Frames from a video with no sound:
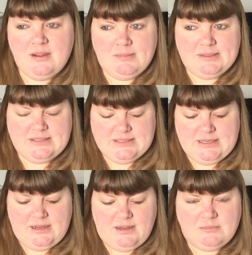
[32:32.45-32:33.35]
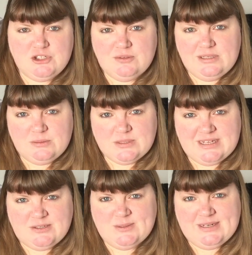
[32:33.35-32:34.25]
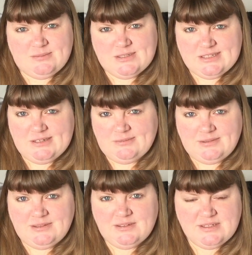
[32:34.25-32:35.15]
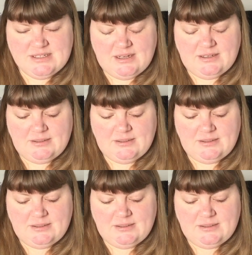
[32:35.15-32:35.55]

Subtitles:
But I'm sure it'll all settle down soon. So